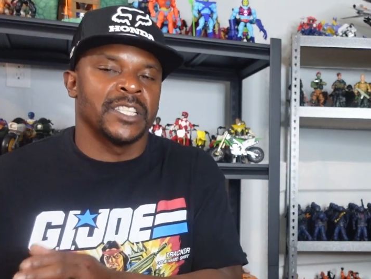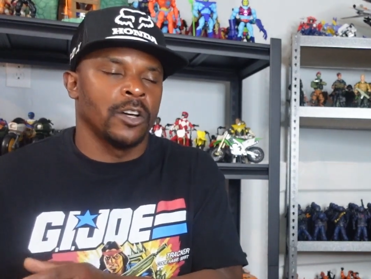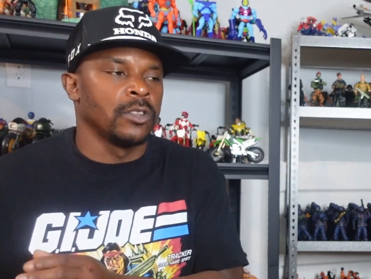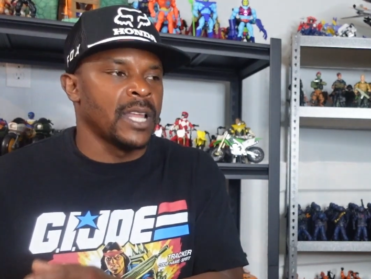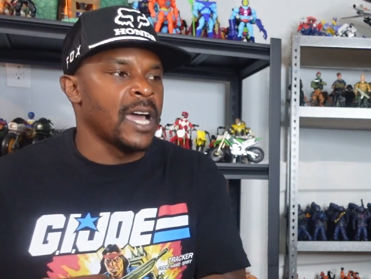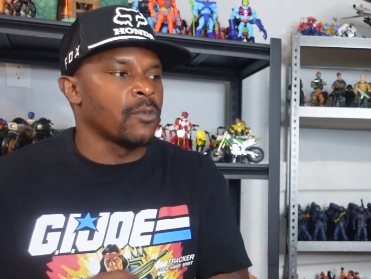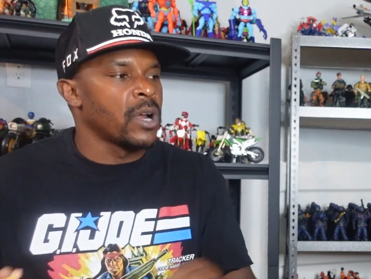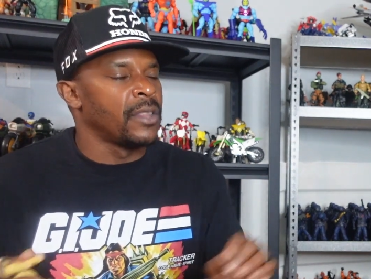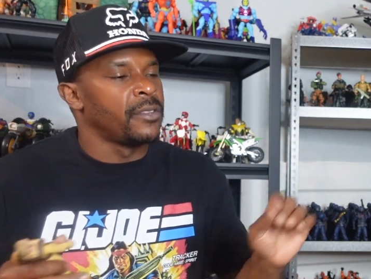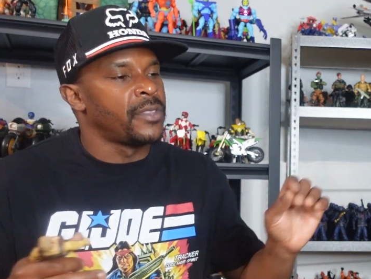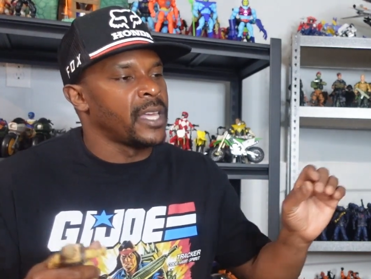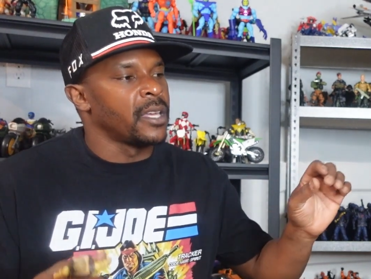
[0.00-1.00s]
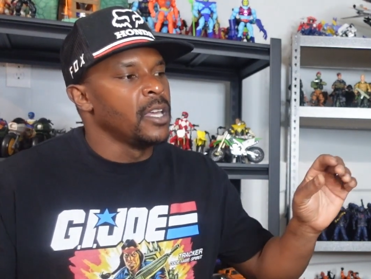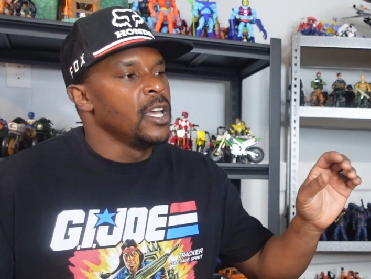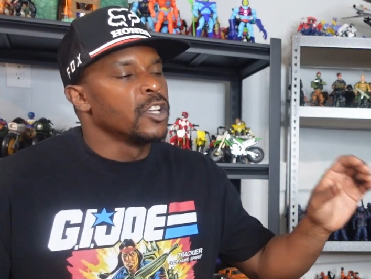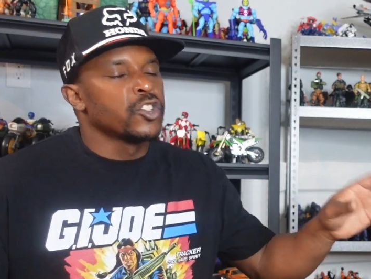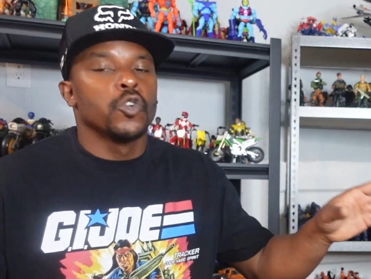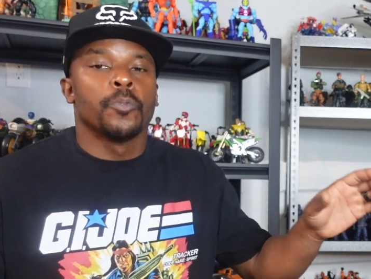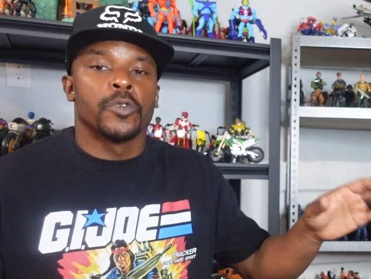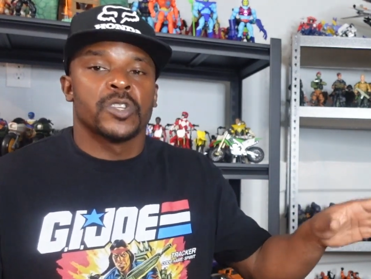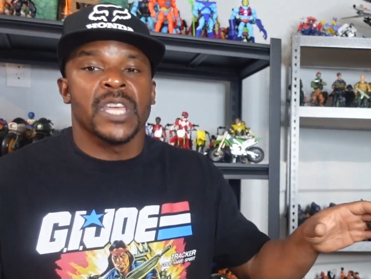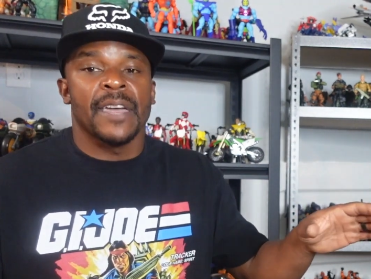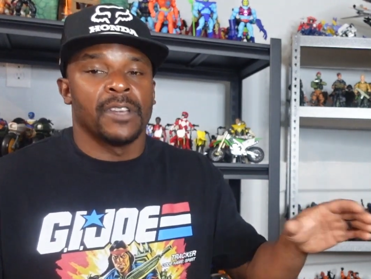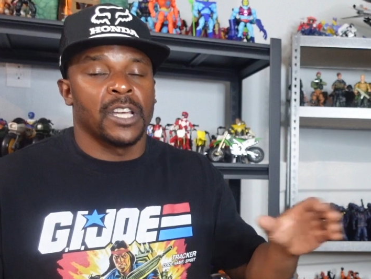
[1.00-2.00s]
Joe line rather than Super
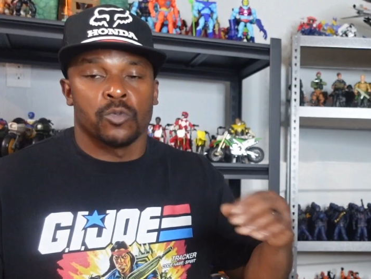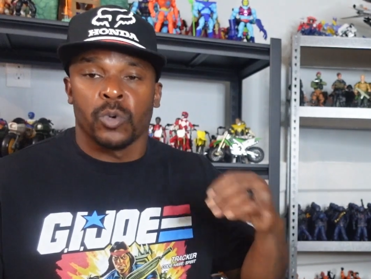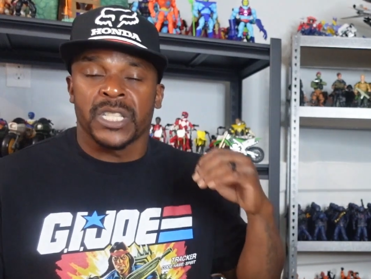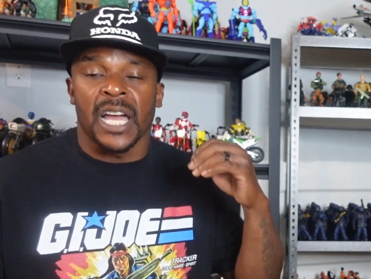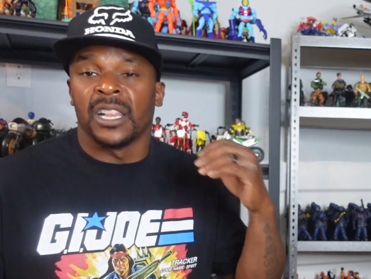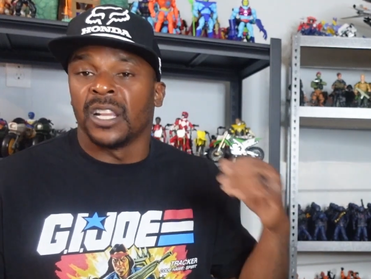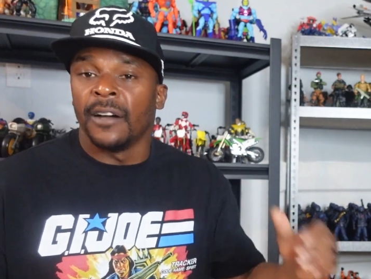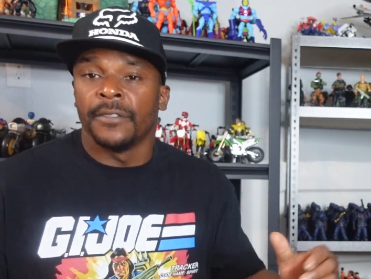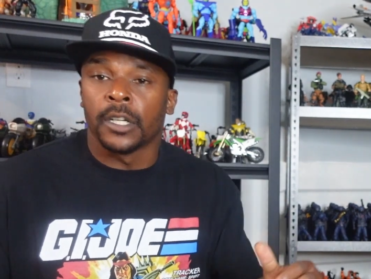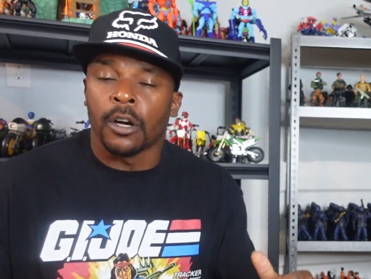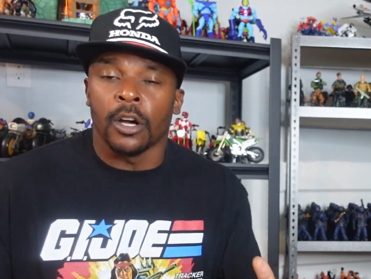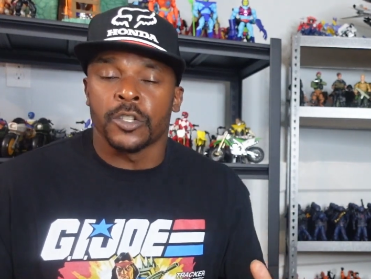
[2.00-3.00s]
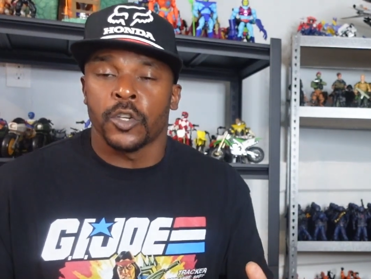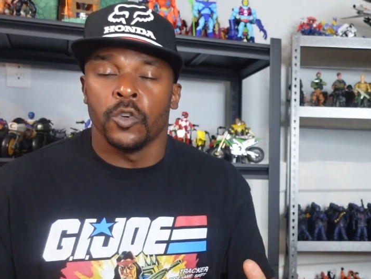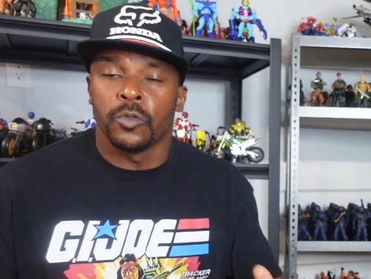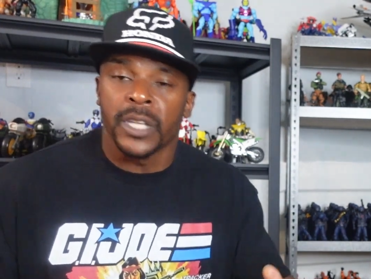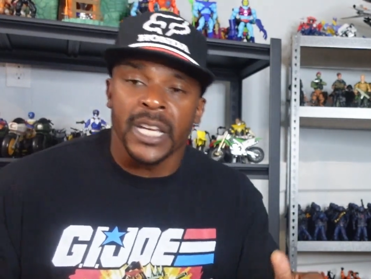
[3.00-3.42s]
7, because which I love the cartoon.